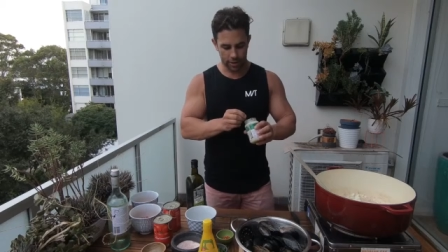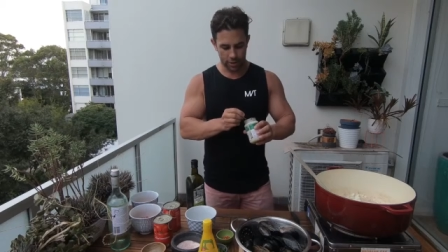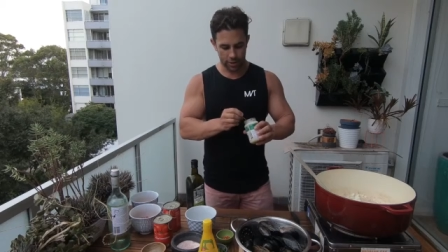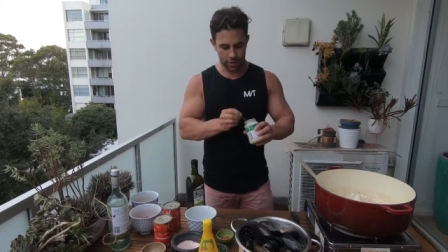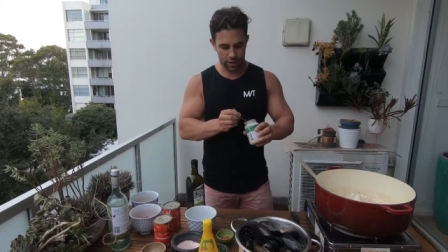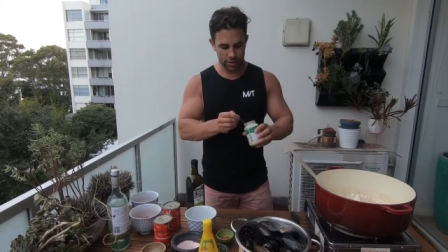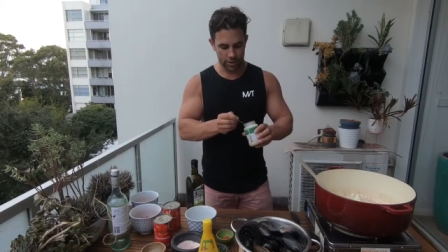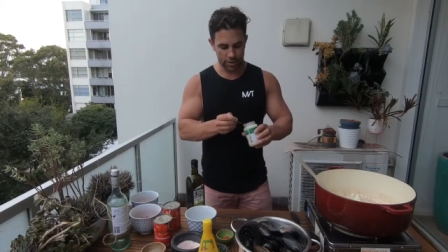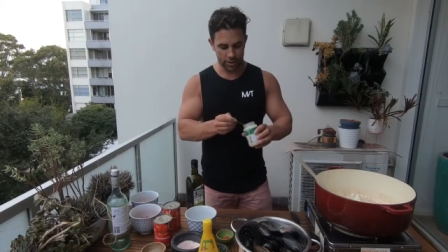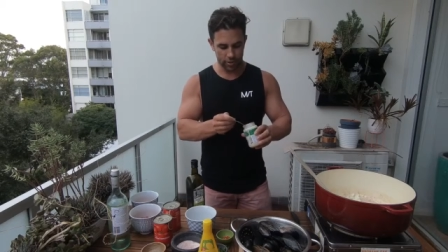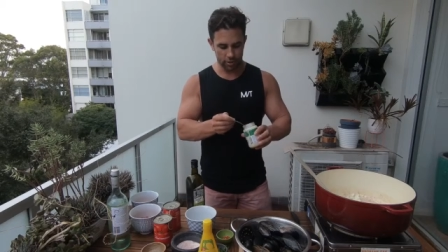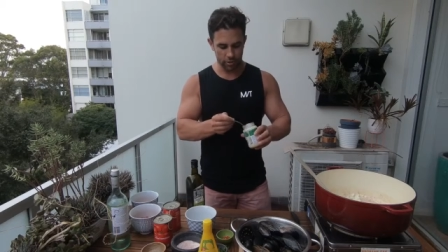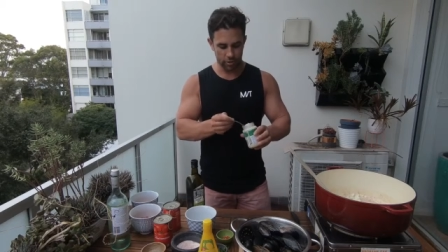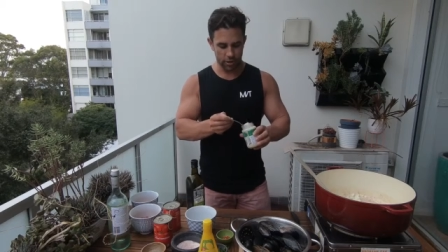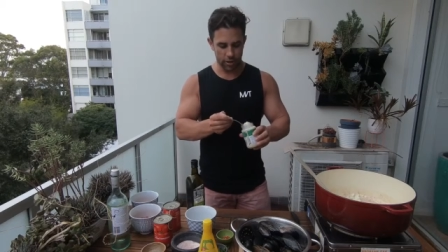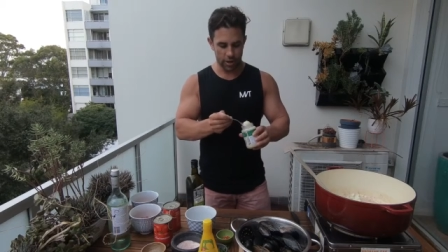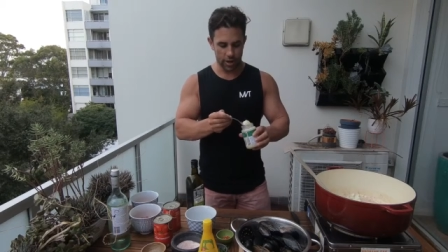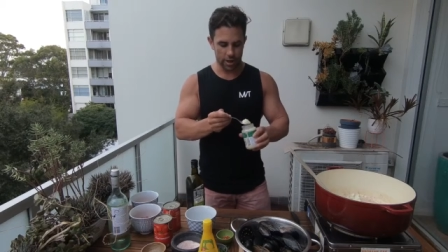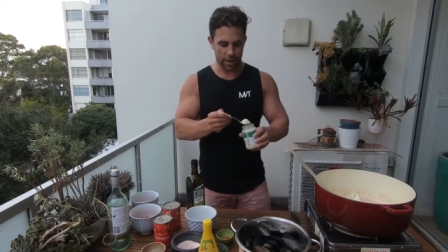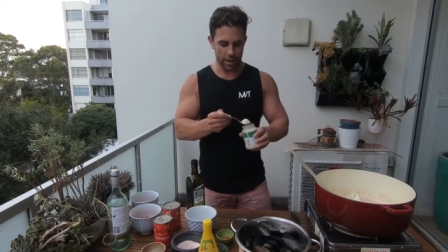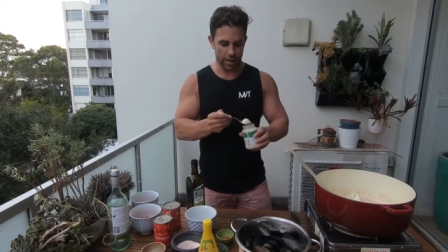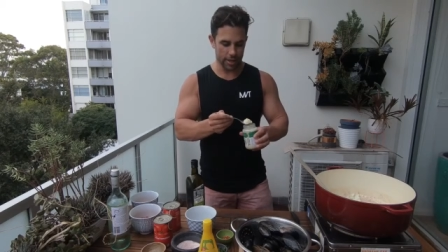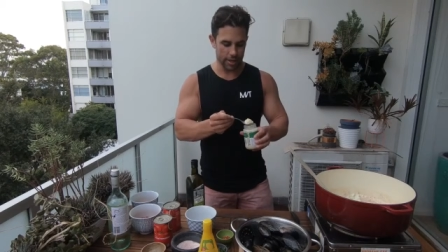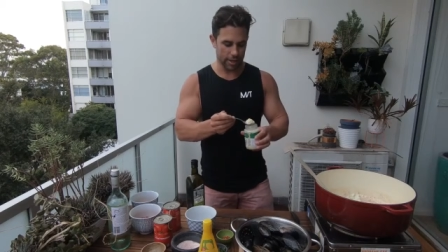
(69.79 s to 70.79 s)
just to
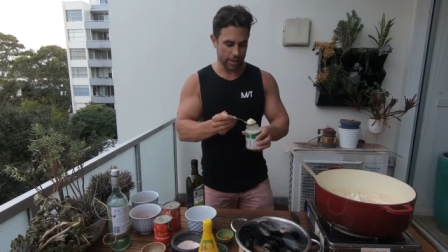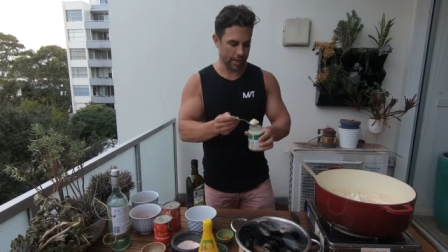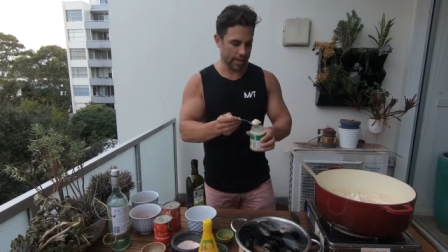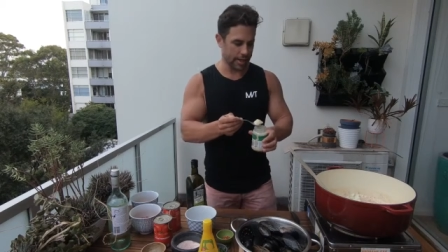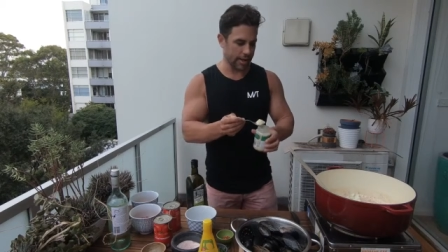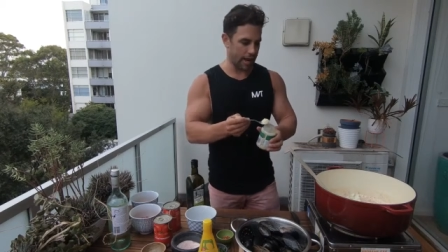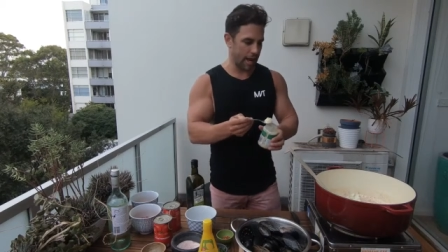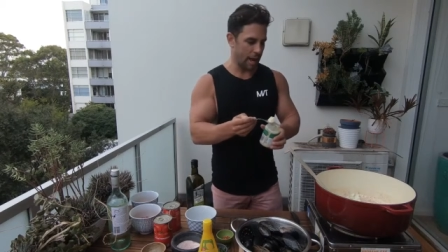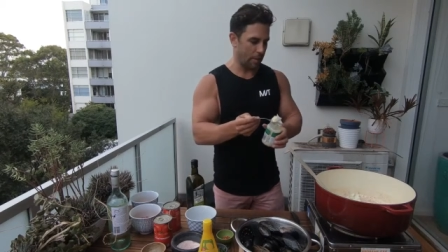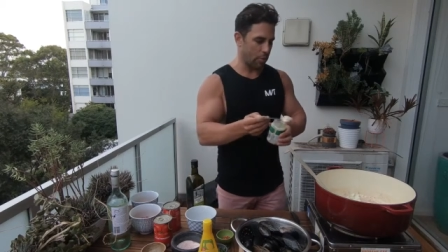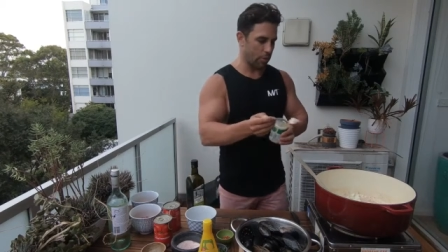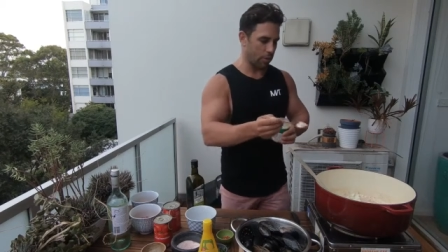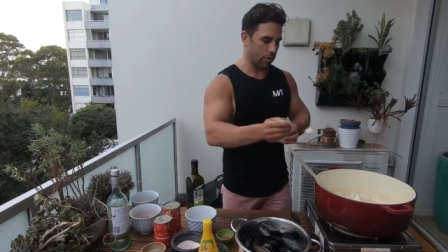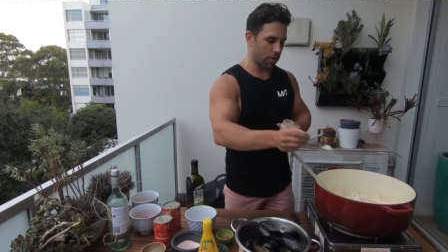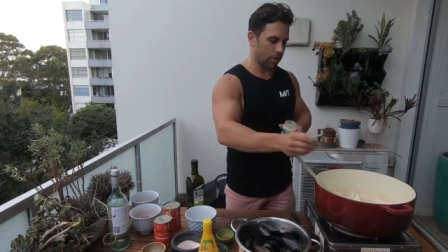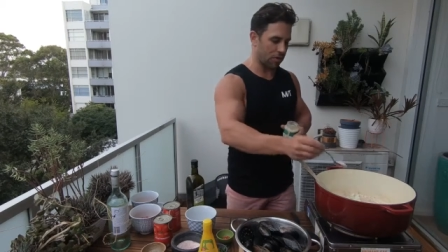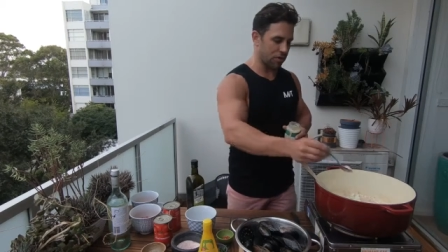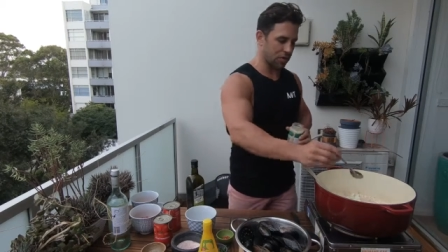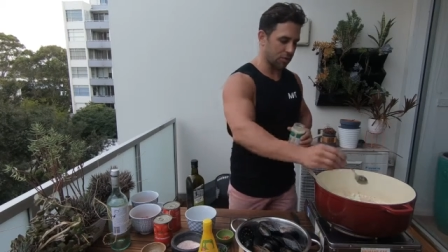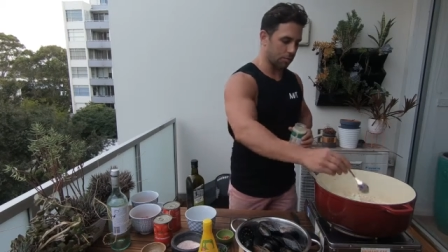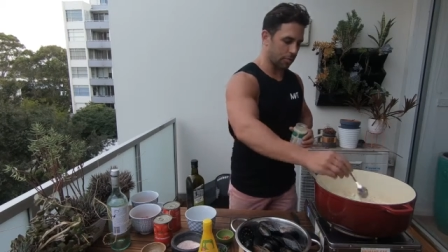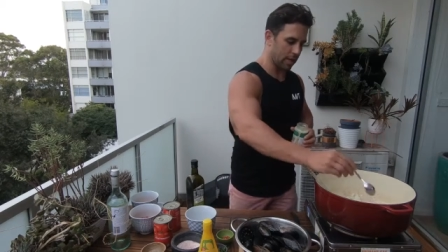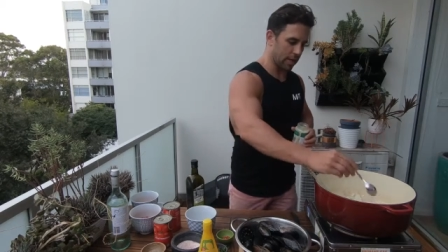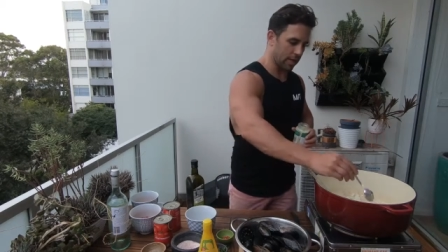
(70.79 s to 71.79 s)
really get our
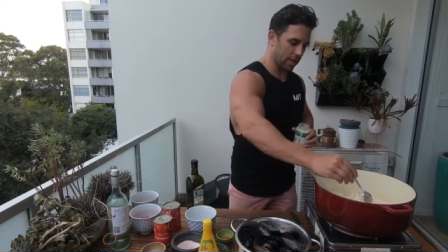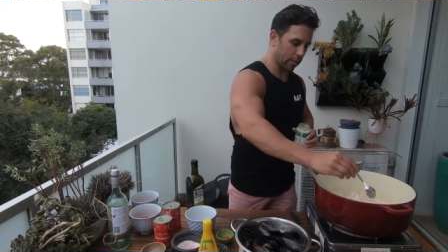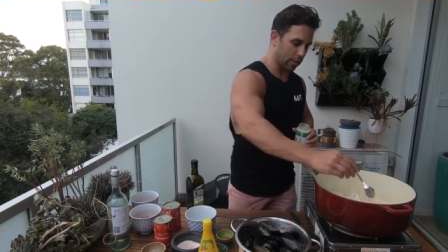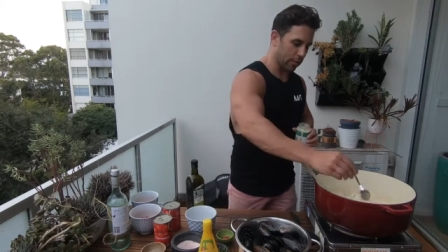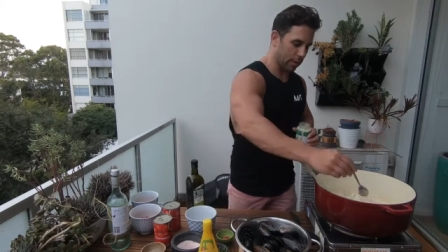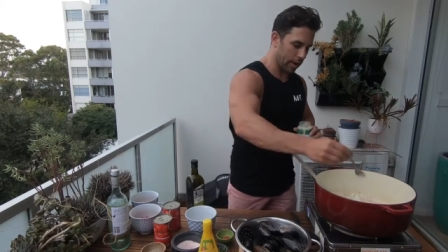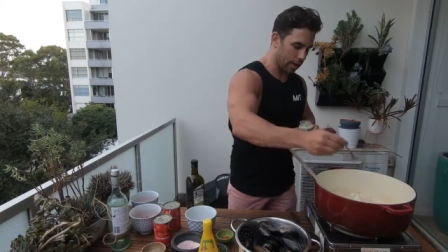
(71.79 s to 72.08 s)
breath smelling